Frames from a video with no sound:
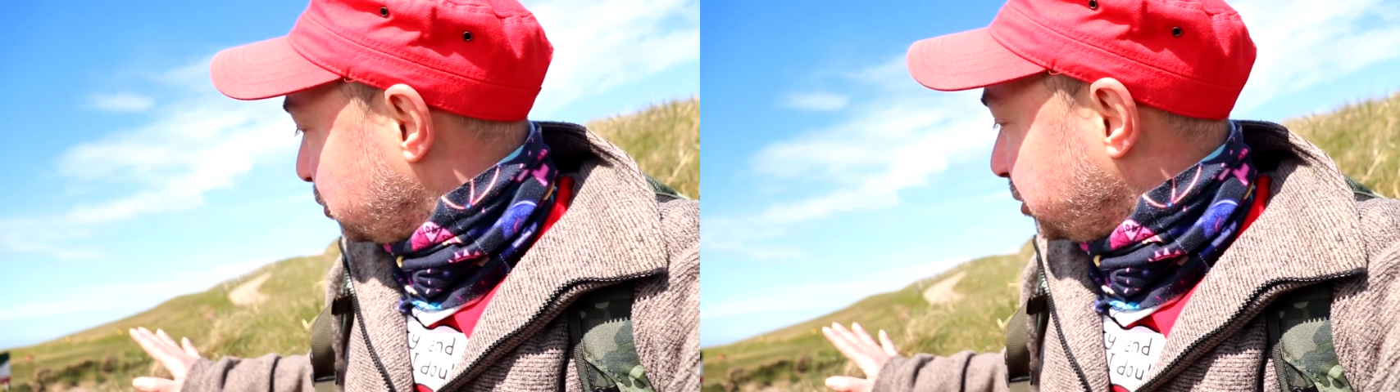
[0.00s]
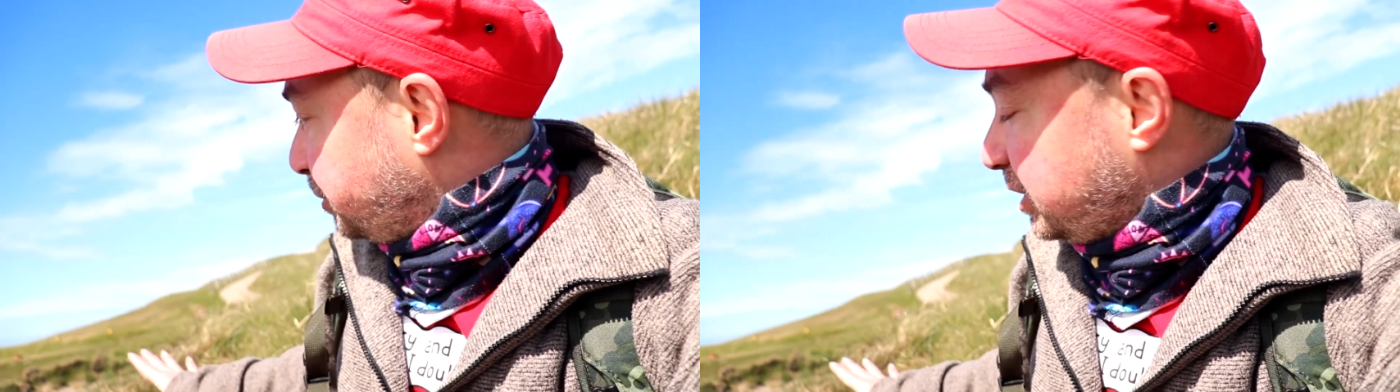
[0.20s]

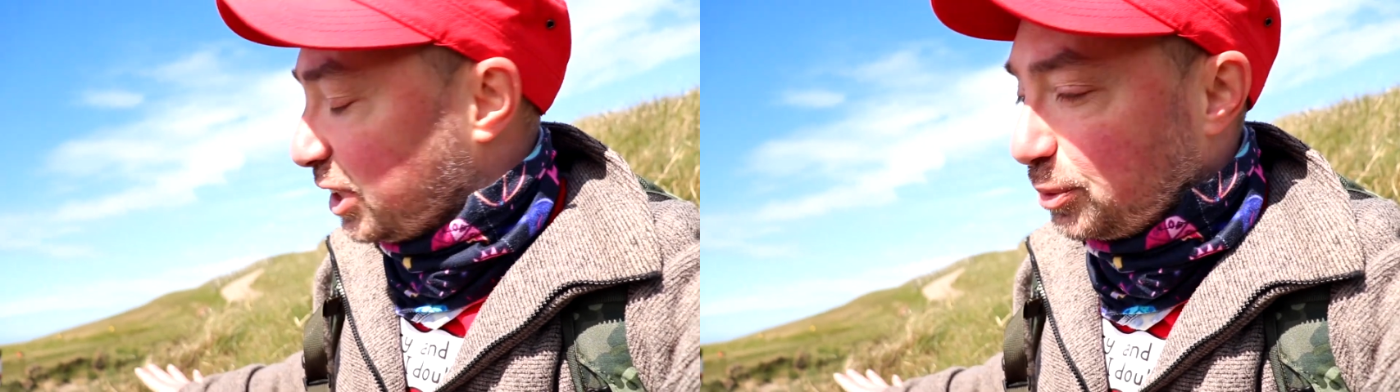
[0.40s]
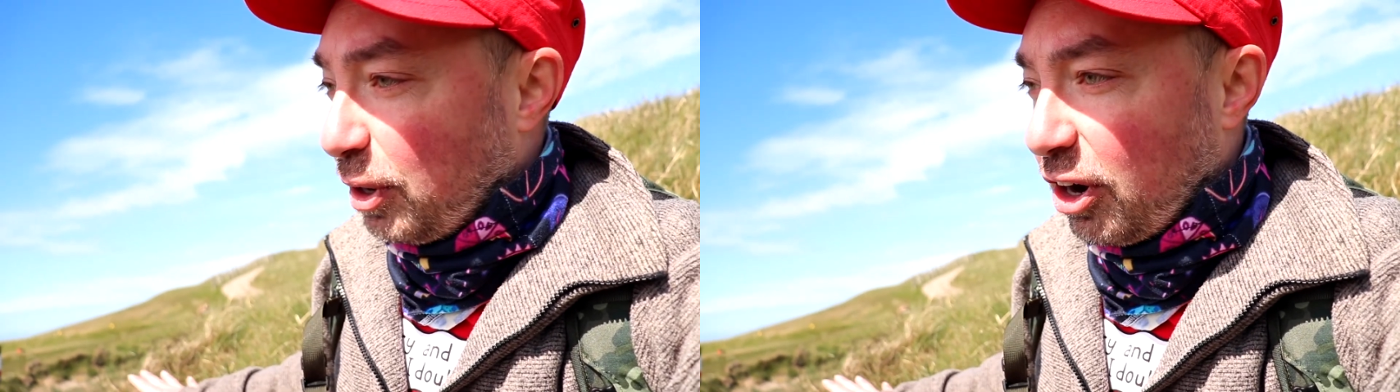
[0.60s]
would be
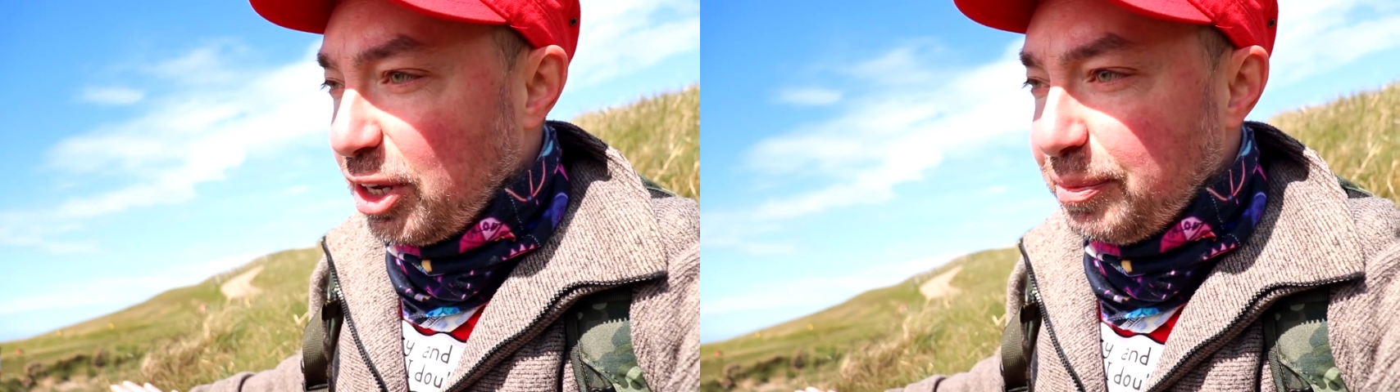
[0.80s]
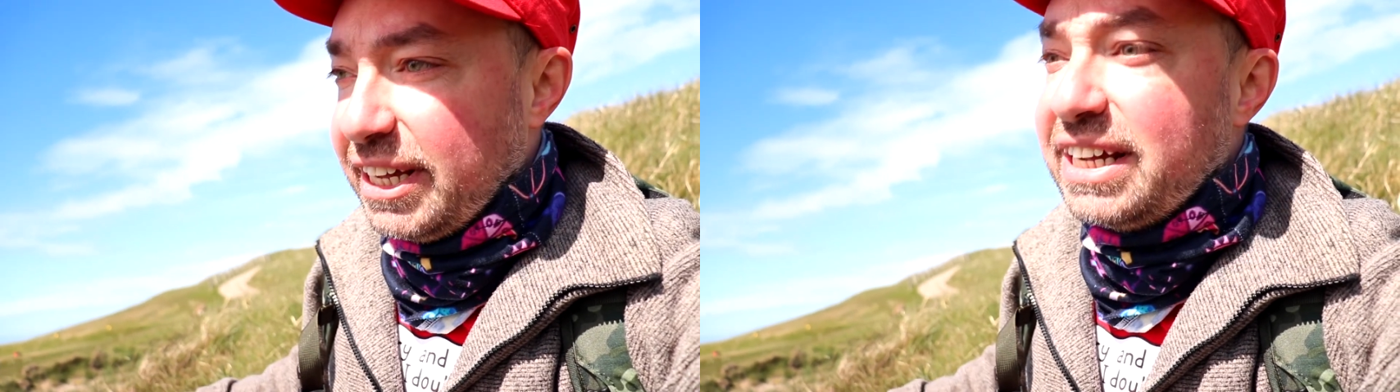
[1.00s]
just
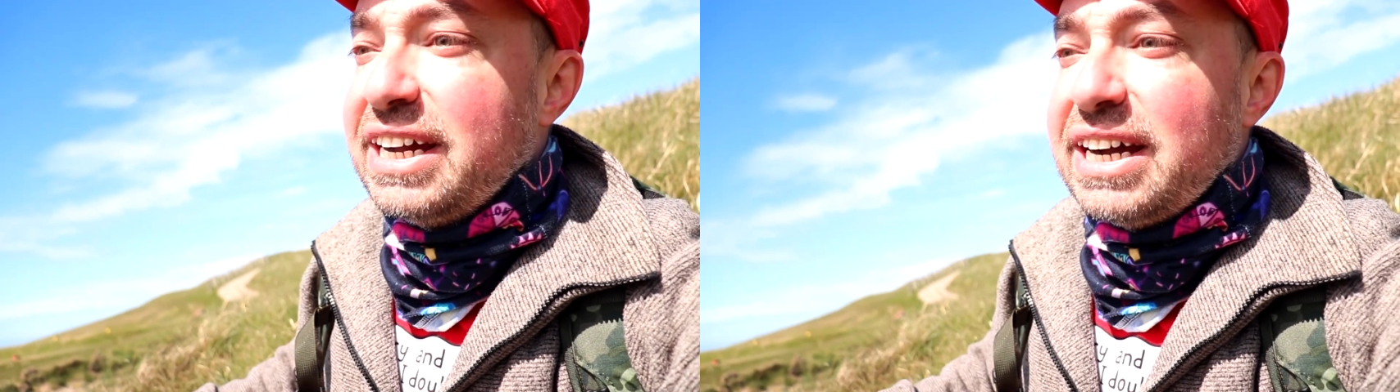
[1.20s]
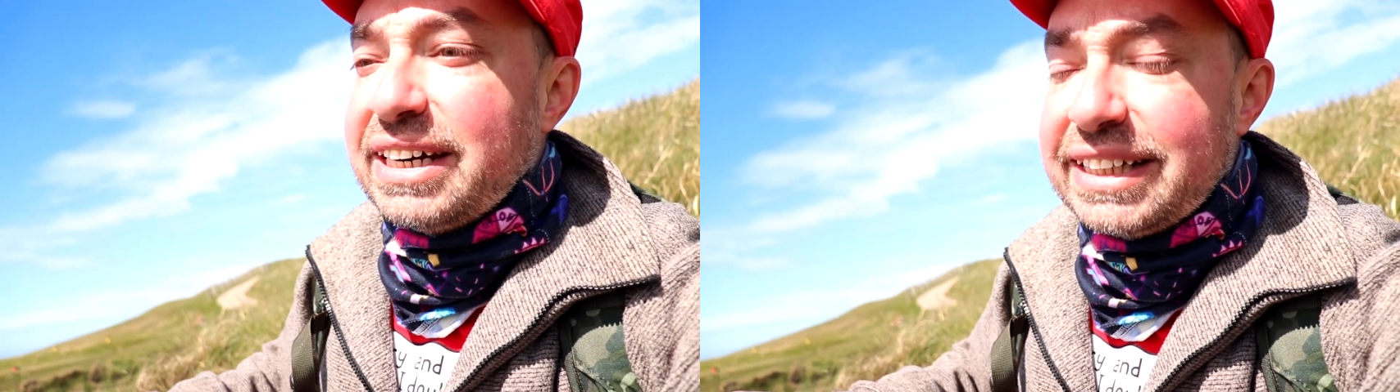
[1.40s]
behind me,
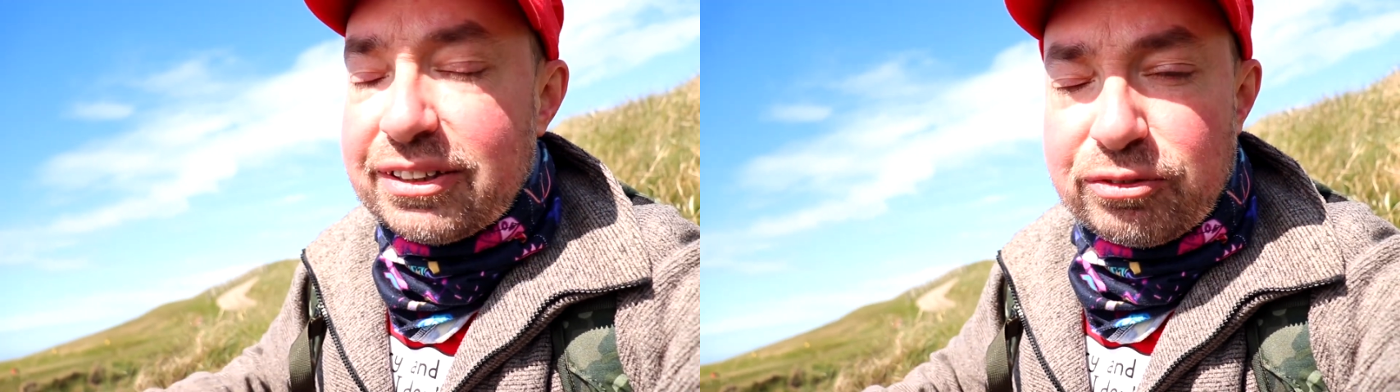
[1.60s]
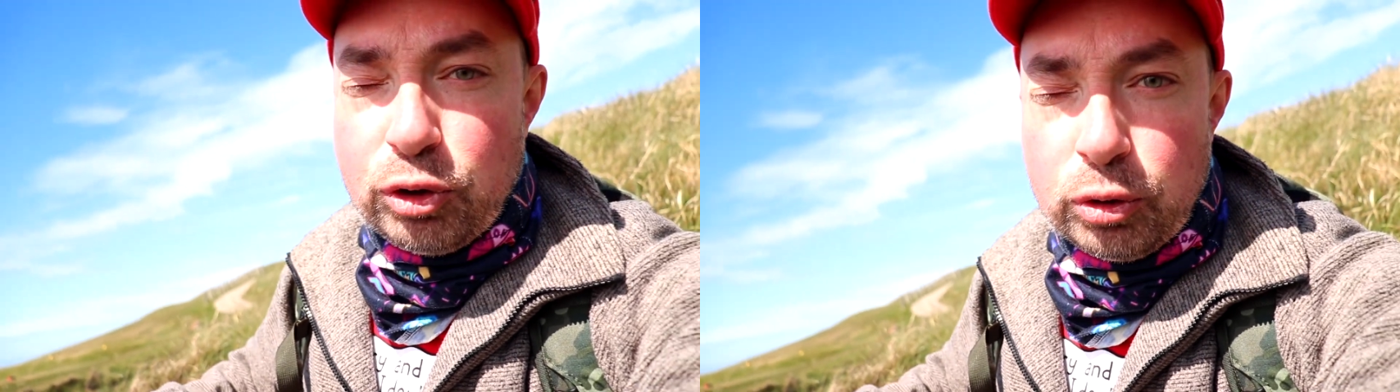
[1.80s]
and the
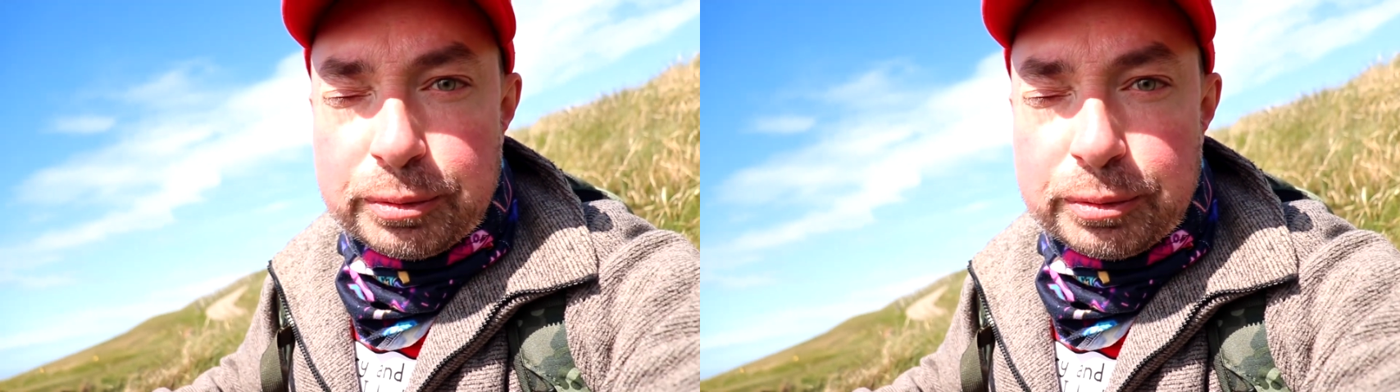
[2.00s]
fort